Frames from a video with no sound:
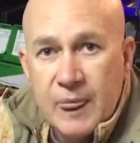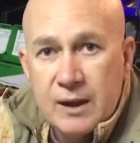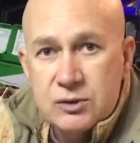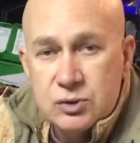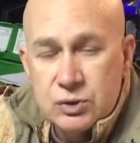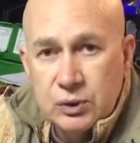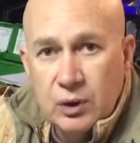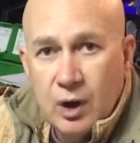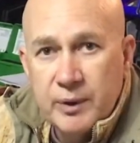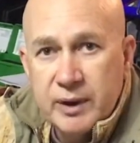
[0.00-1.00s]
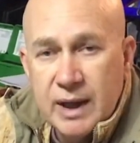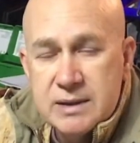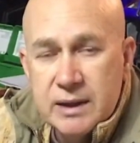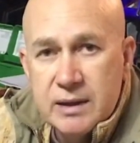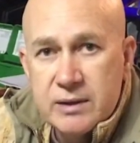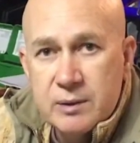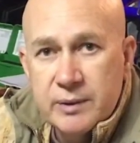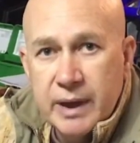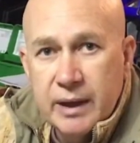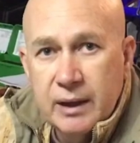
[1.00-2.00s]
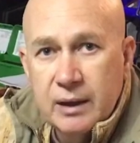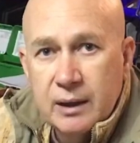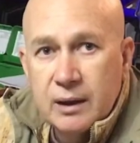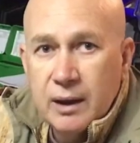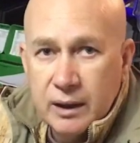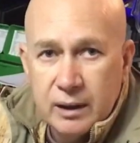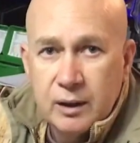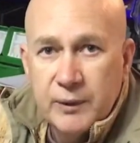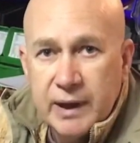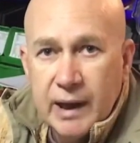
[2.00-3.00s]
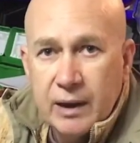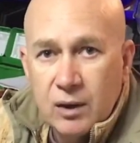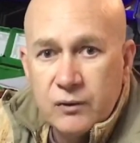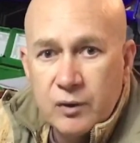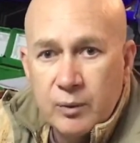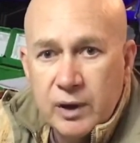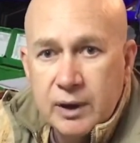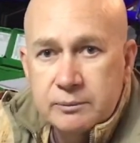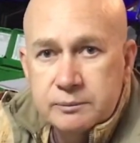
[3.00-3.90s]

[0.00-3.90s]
Sudami case length trim ready, and then we carry on from there.